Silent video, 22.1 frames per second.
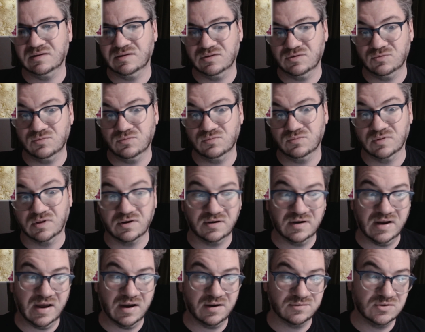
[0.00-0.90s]
you
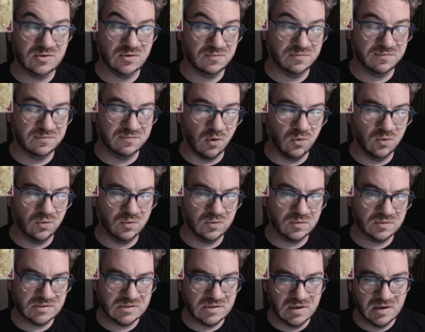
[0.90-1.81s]
learn how to
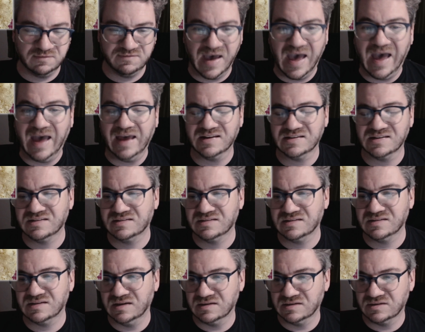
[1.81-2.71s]
fold
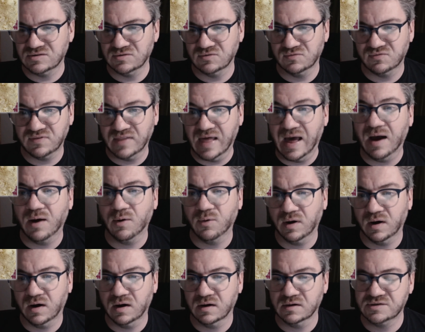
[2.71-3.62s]
fats into
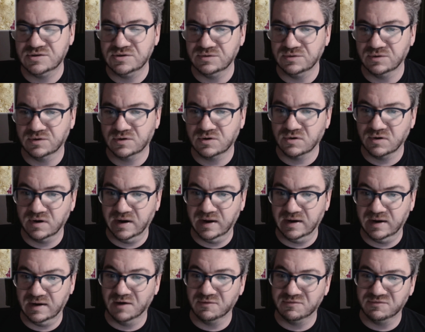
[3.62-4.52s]
flour to
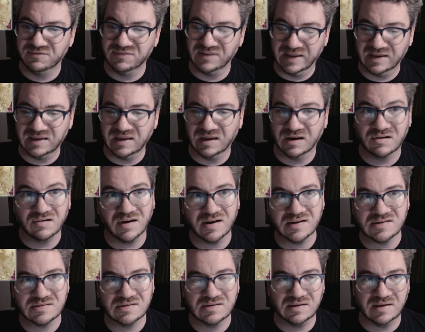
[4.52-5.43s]
create a flaky
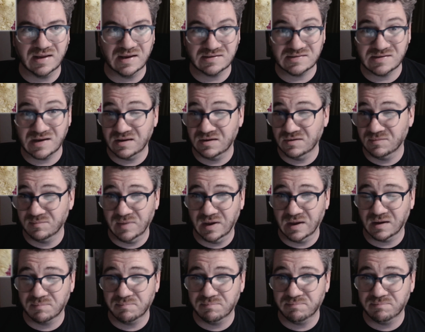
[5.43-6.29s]
crust, and that's how you make